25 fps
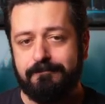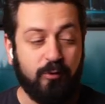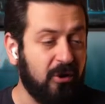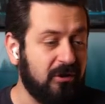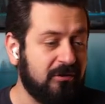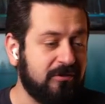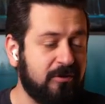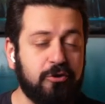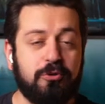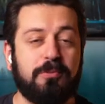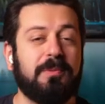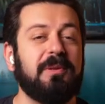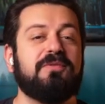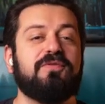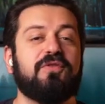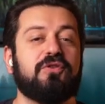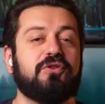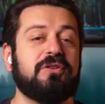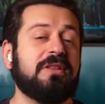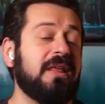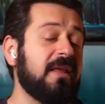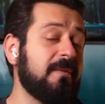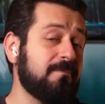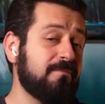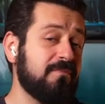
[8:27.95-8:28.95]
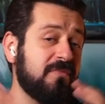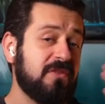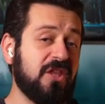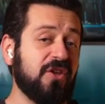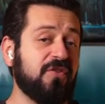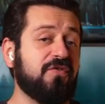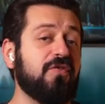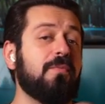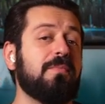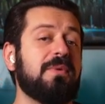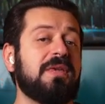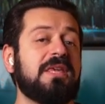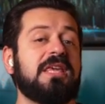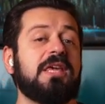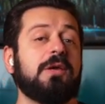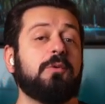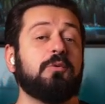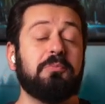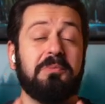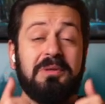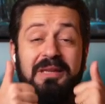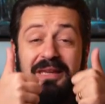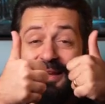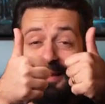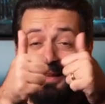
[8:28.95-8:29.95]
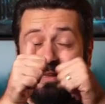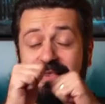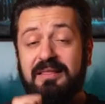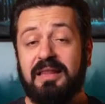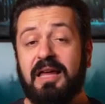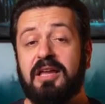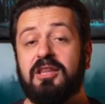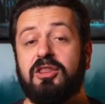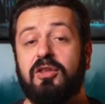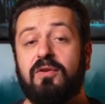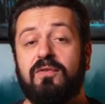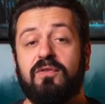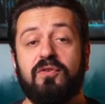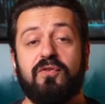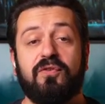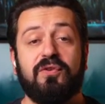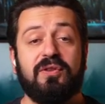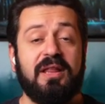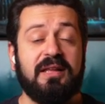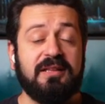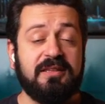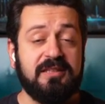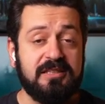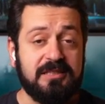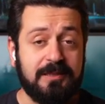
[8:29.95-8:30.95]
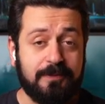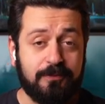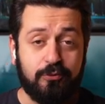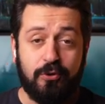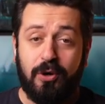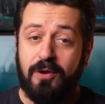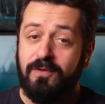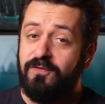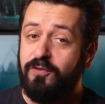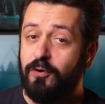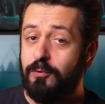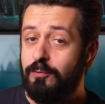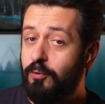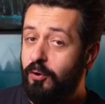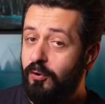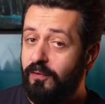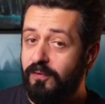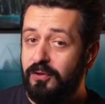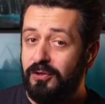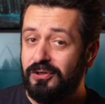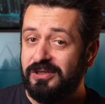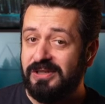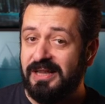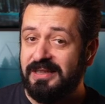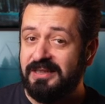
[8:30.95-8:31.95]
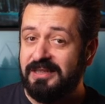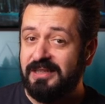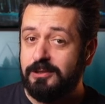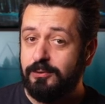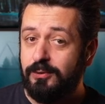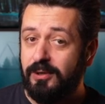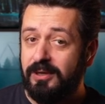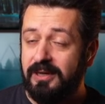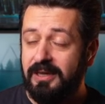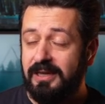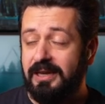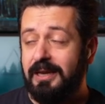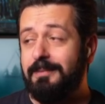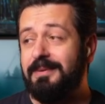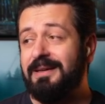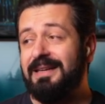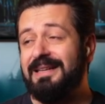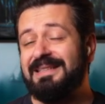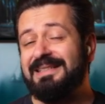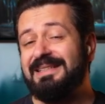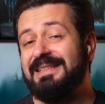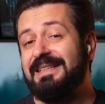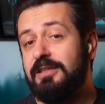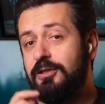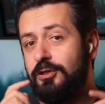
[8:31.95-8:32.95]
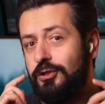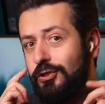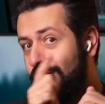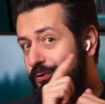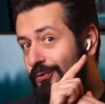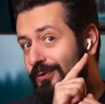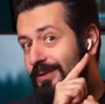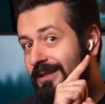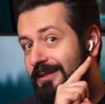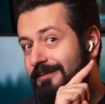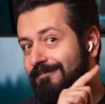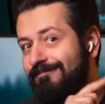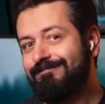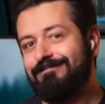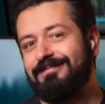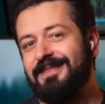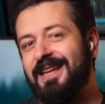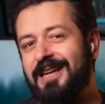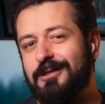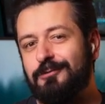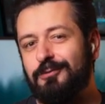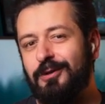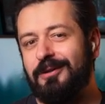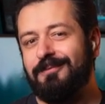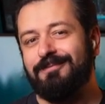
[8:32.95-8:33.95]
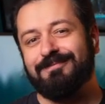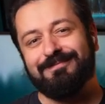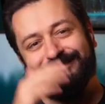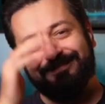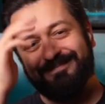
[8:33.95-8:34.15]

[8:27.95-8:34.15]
Well, this will be it for today. Thanks for being here with me. Like the video if you liked it. Subscribe for more videos like this one. And I'm gonna see you in the next one.